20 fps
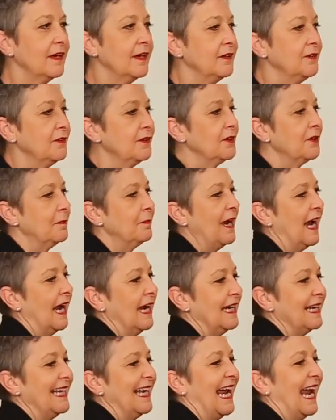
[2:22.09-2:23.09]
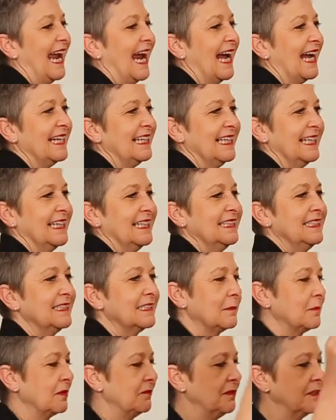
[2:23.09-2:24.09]
You can go back and add in
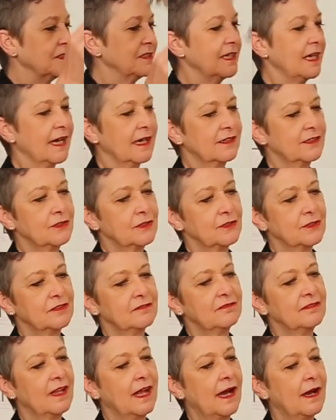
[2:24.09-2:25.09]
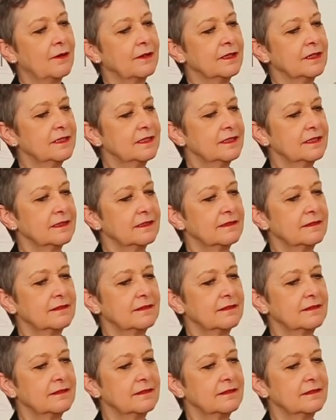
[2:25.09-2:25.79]
some of your textural flowers,